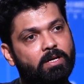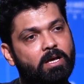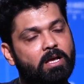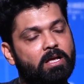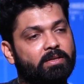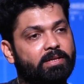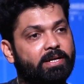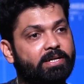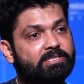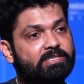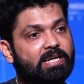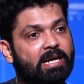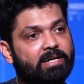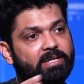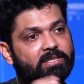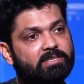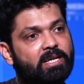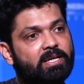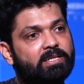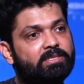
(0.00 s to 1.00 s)
they had
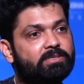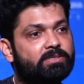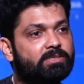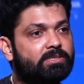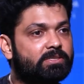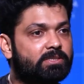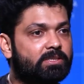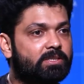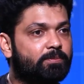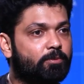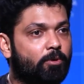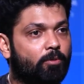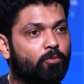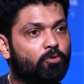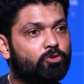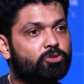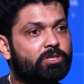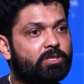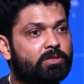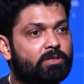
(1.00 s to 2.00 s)
strategized the
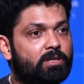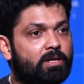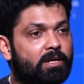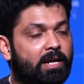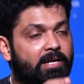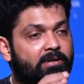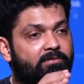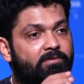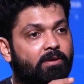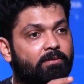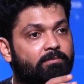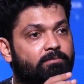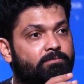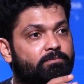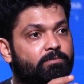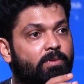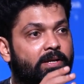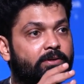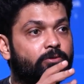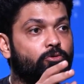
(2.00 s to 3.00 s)
promotion right from
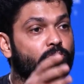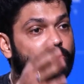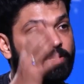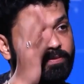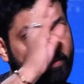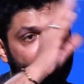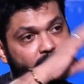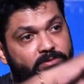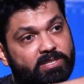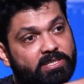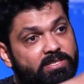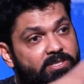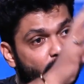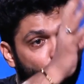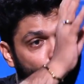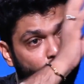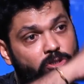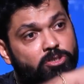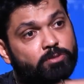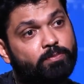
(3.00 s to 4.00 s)
like since
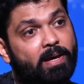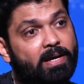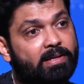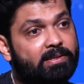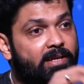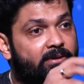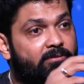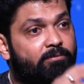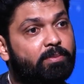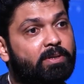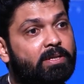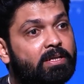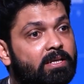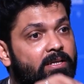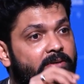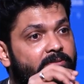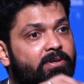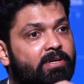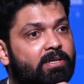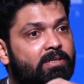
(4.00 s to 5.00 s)
2 years back, they have been
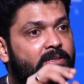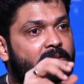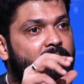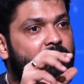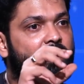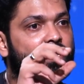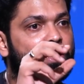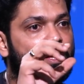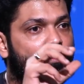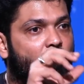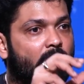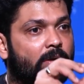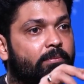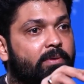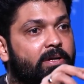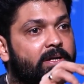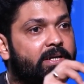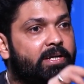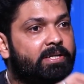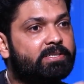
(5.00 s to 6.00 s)
leaving a
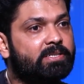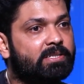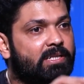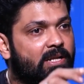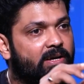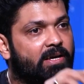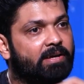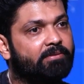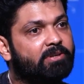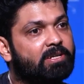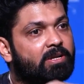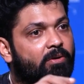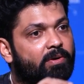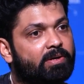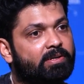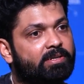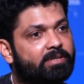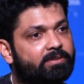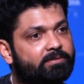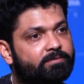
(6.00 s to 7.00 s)
1-minute teaser every now
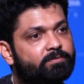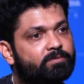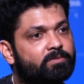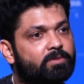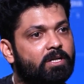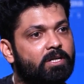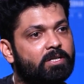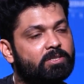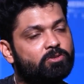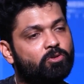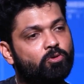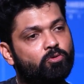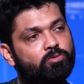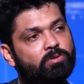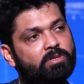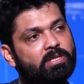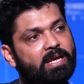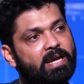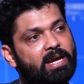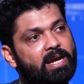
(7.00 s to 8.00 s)
and then. So
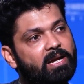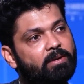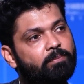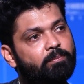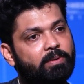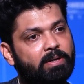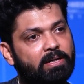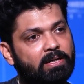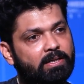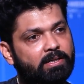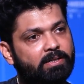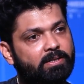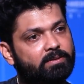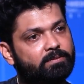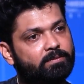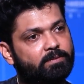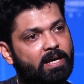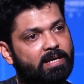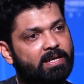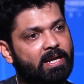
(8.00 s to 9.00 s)
they had built
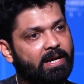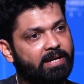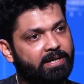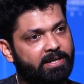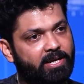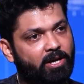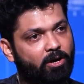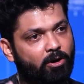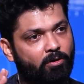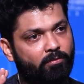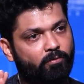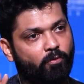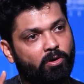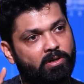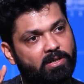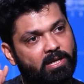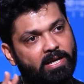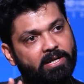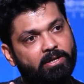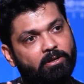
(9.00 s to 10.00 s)
an idea of
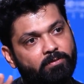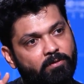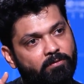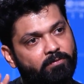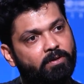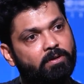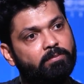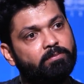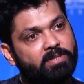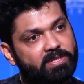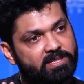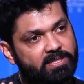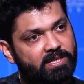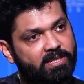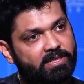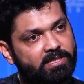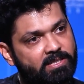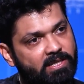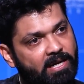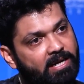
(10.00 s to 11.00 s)
what kind of a film this
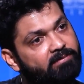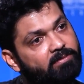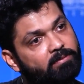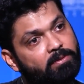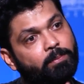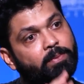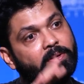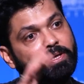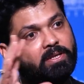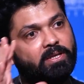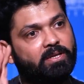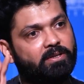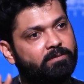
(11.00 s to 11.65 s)
is right from the beginning.